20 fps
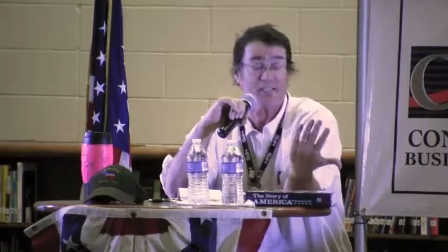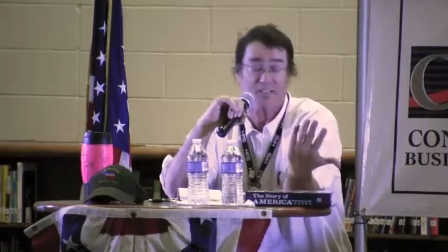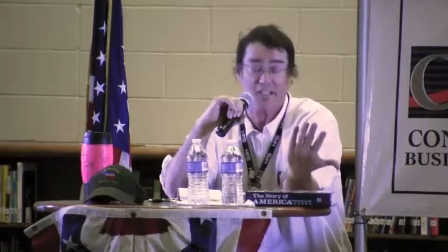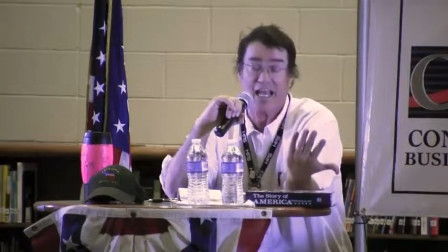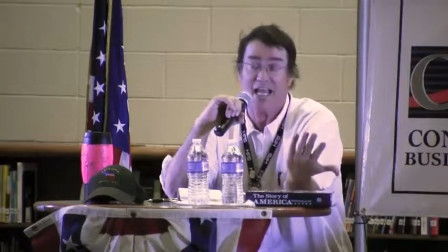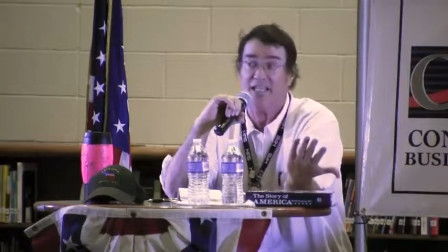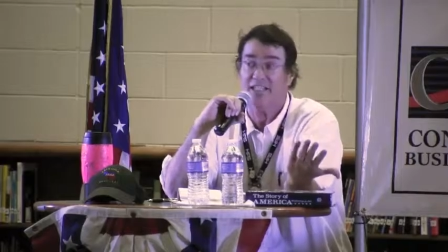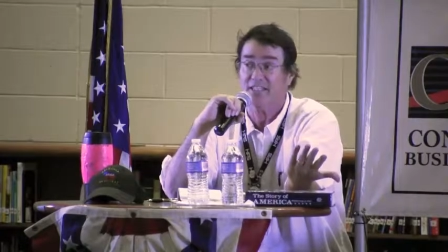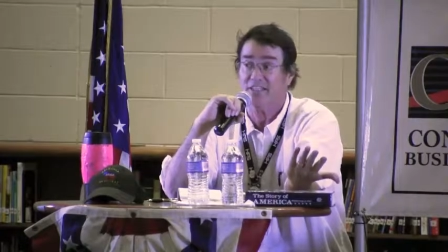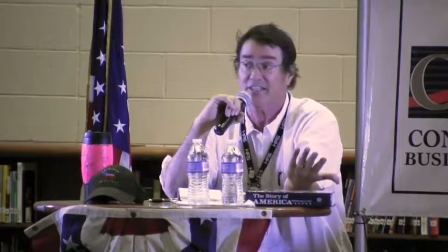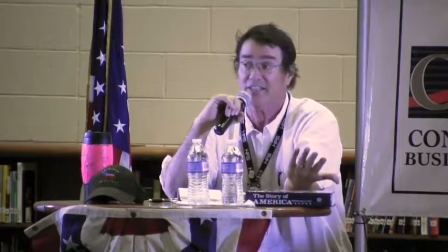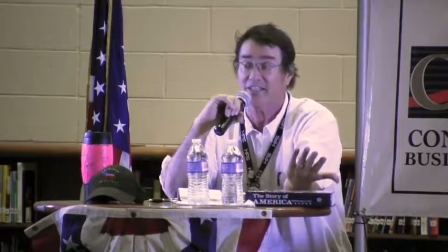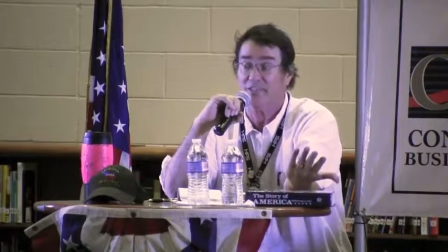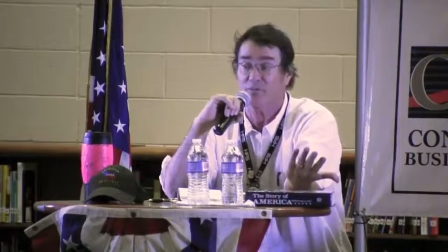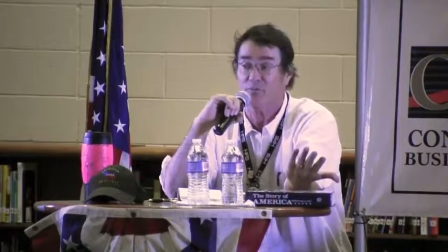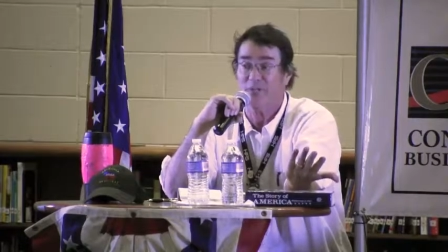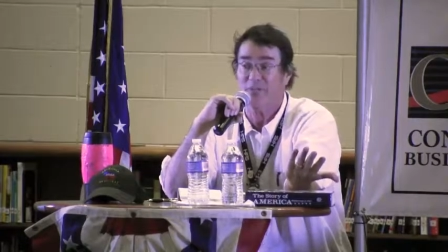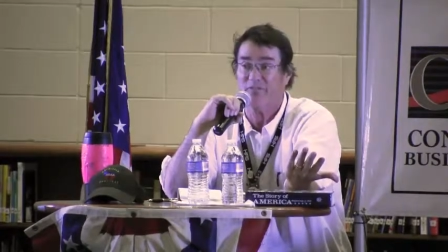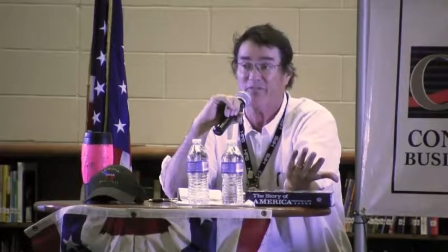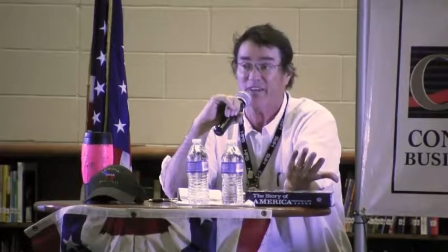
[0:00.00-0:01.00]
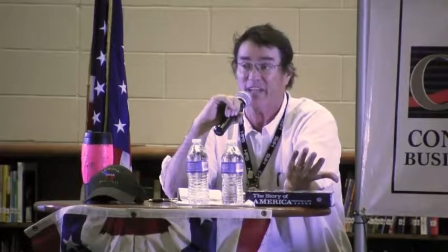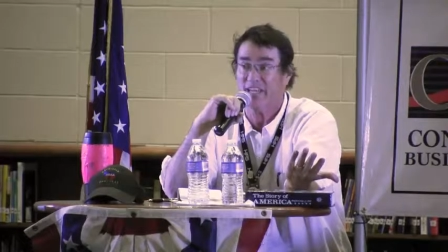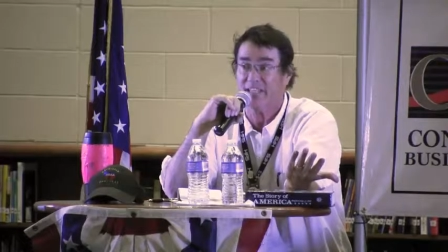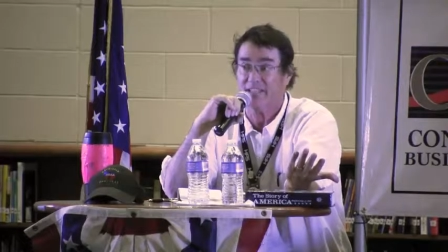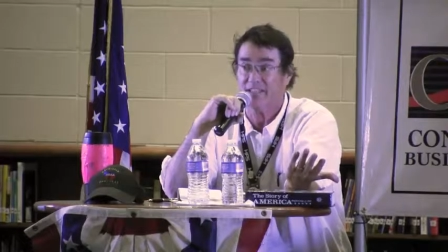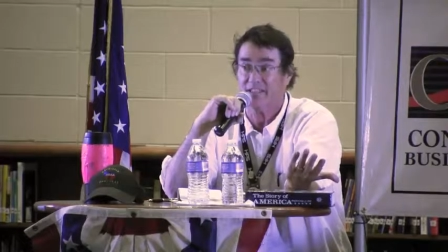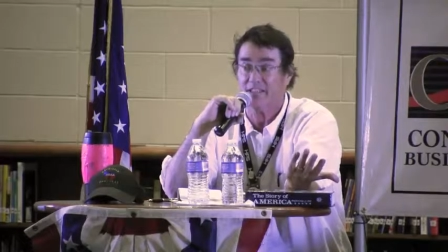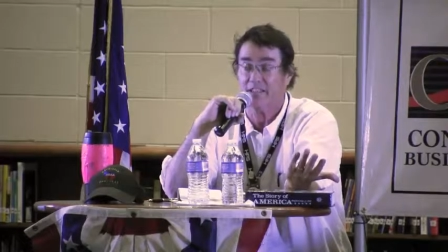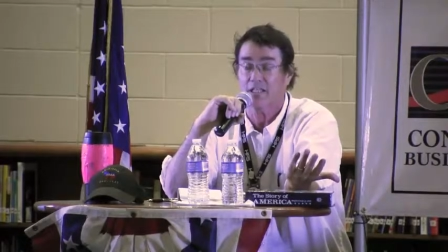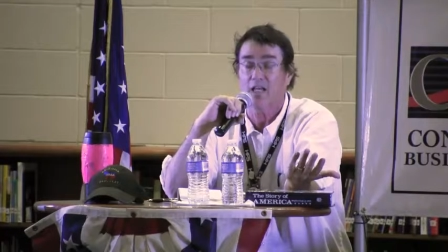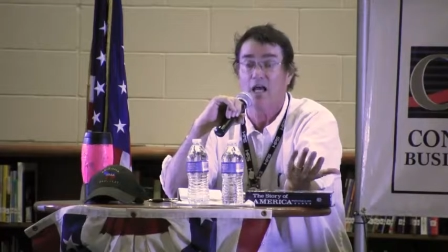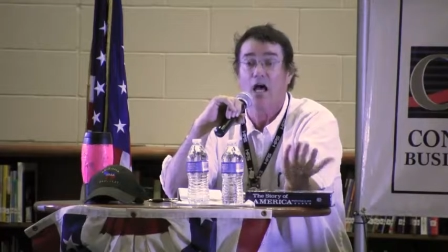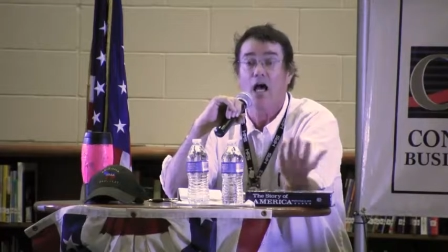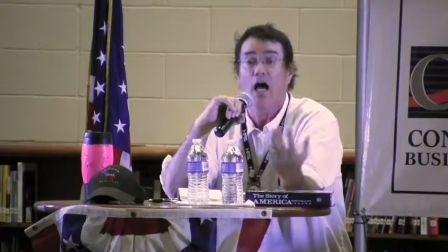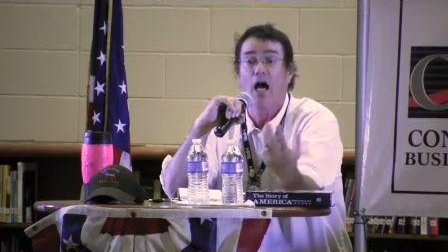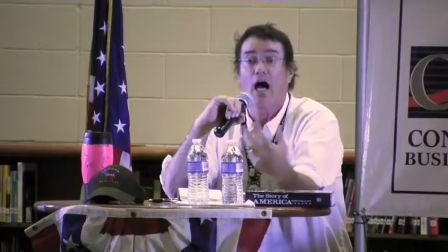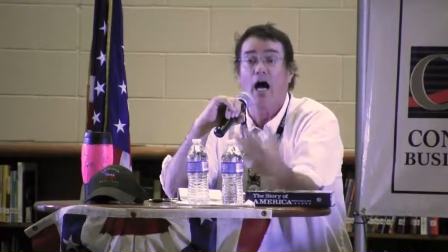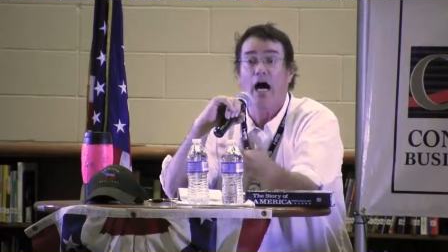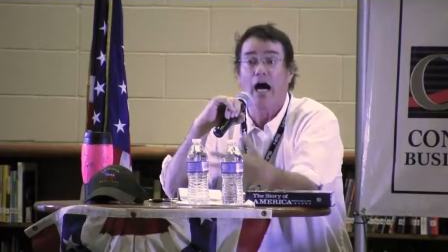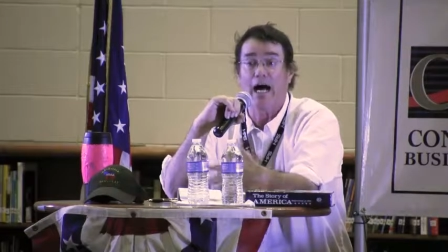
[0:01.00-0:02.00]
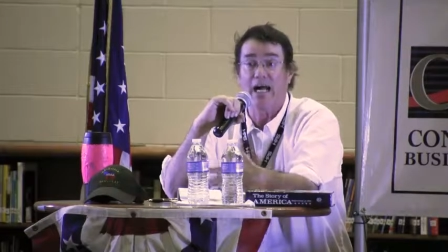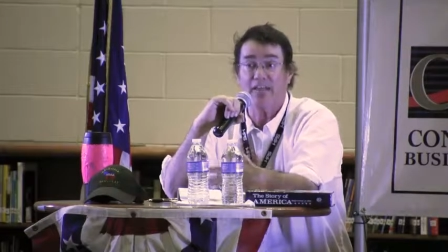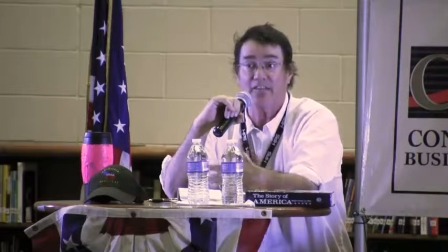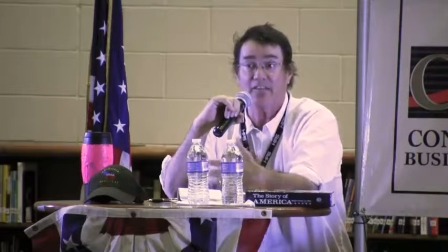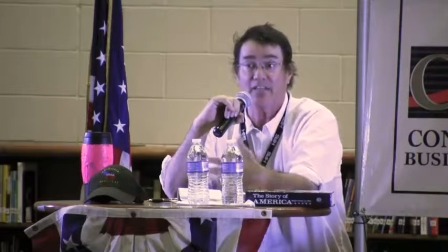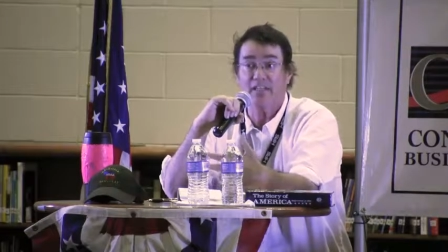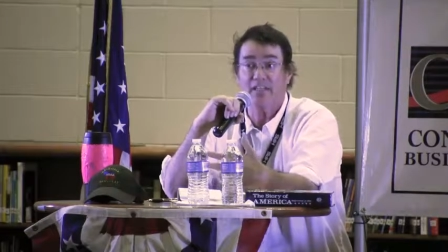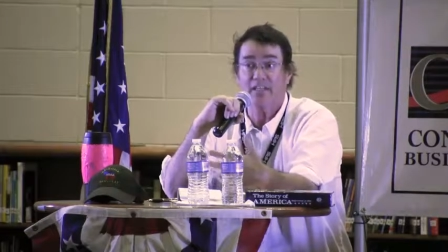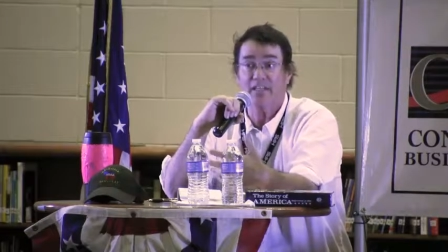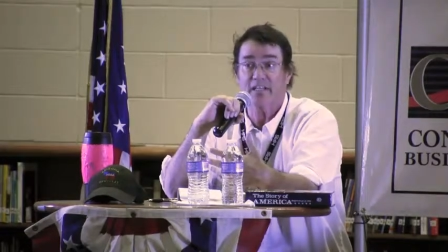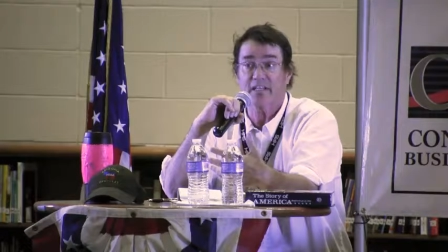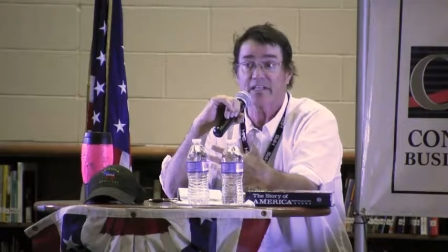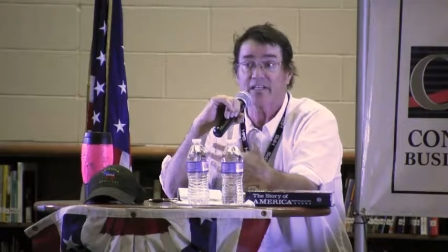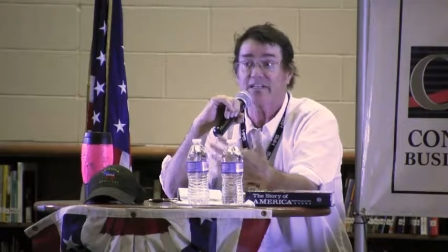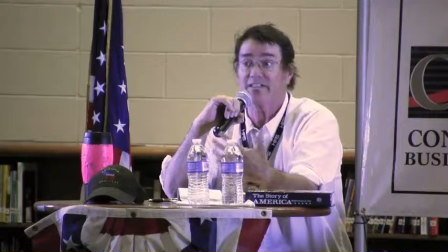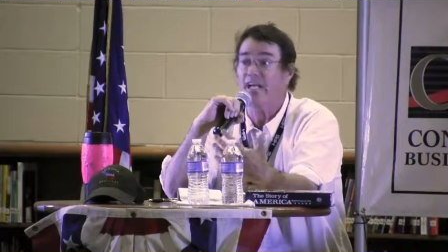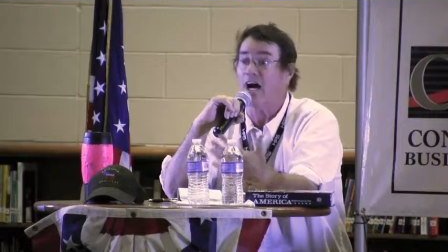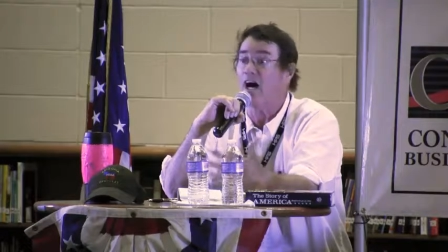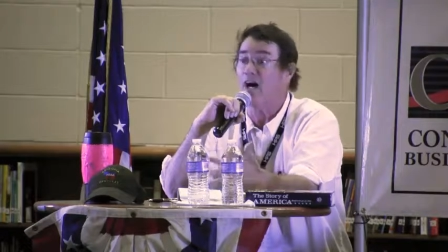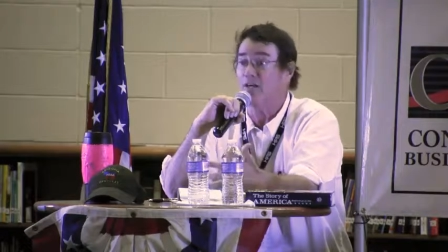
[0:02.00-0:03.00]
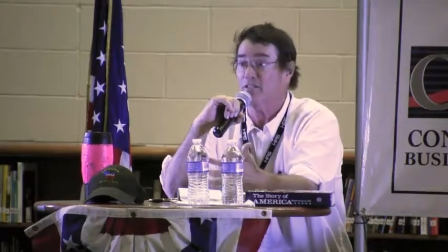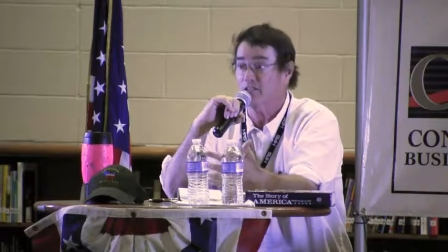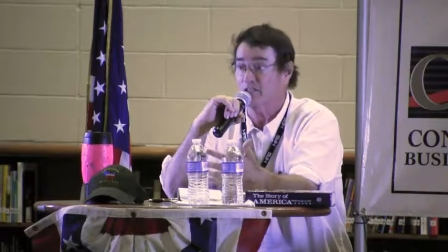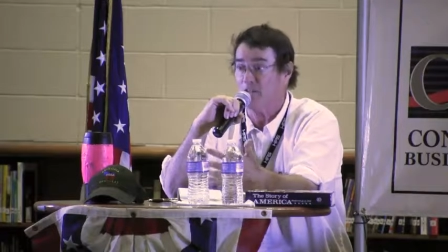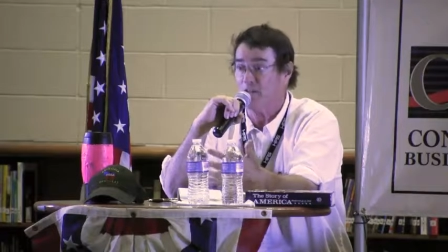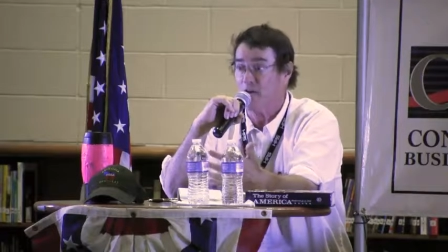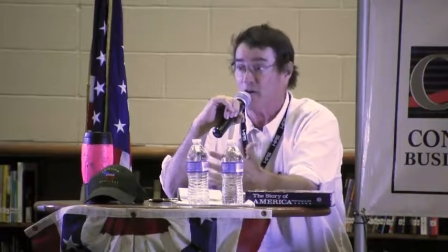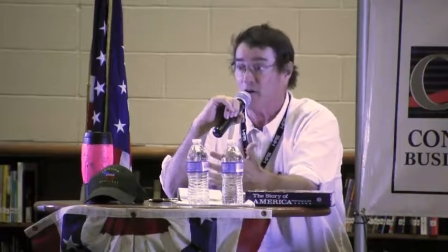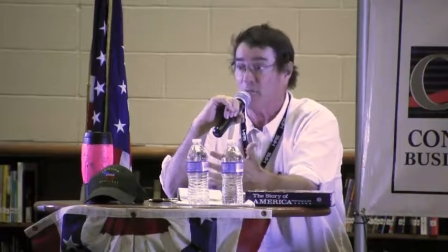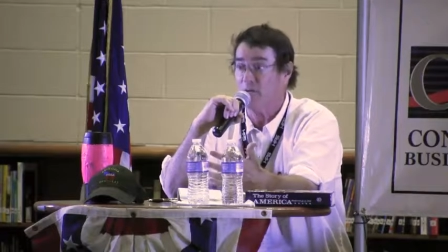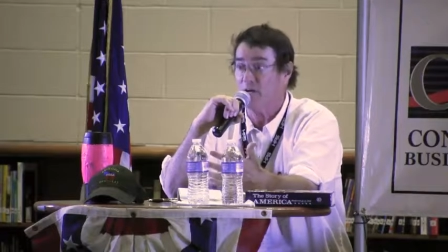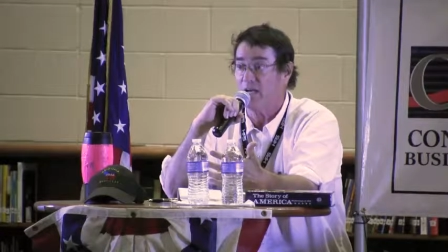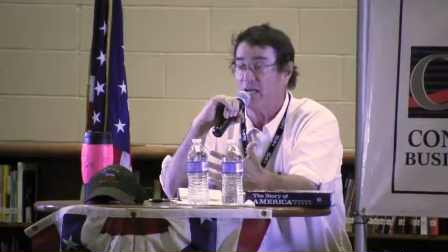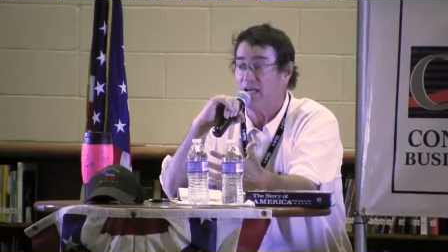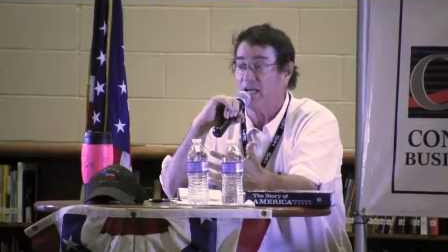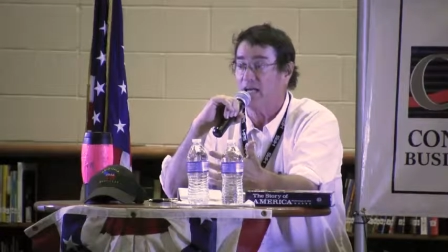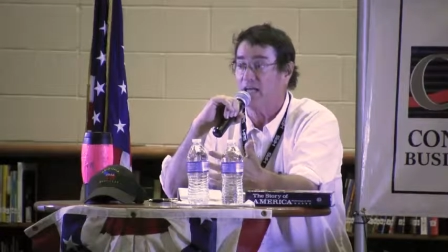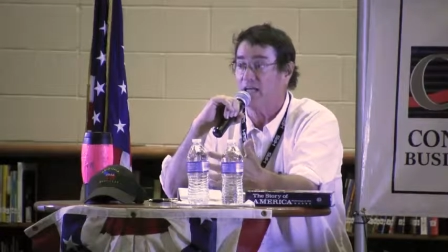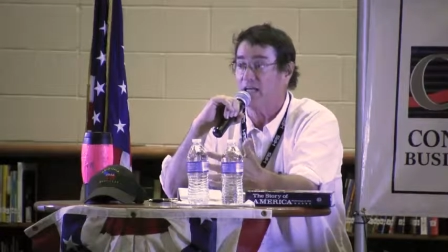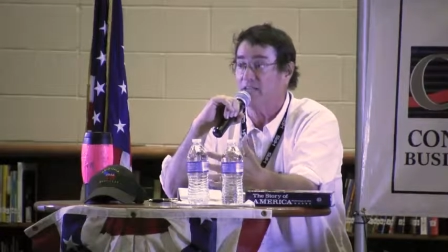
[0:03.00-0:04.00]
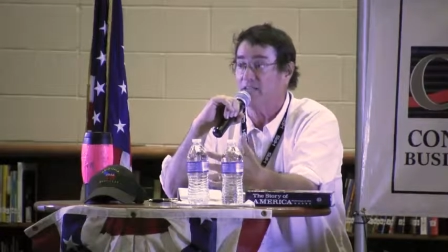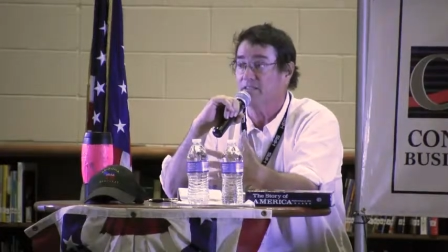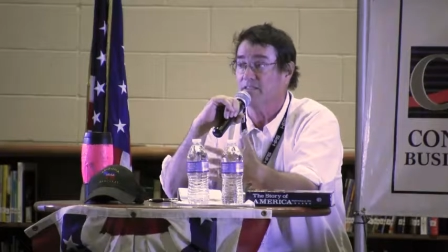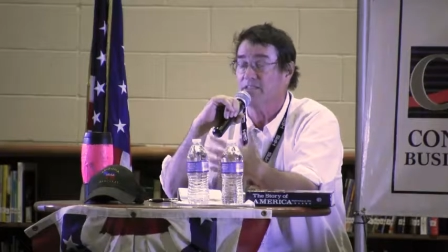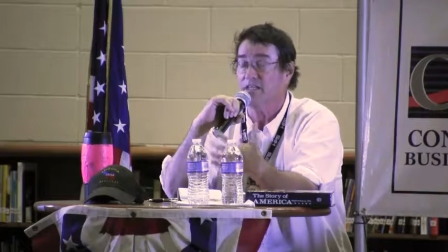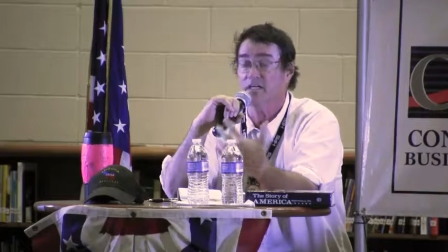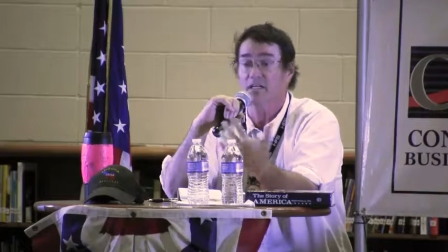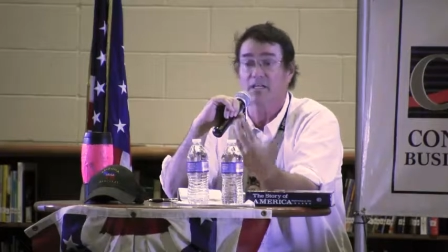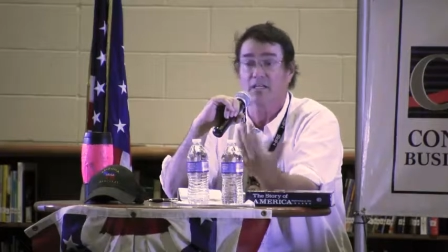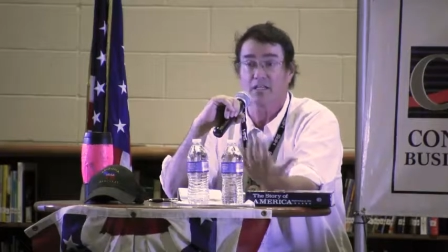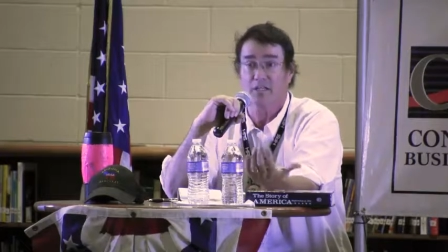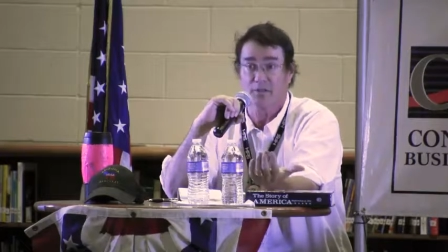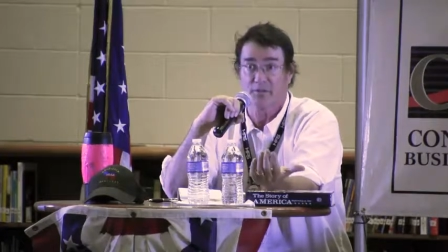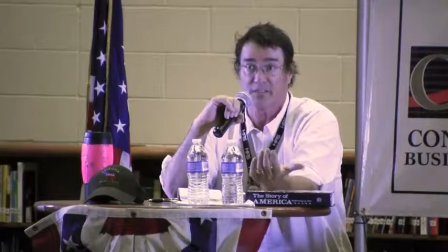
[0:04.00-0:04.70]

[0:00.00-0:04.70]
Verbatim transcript: challenges that we face. I think that it is our job as uh,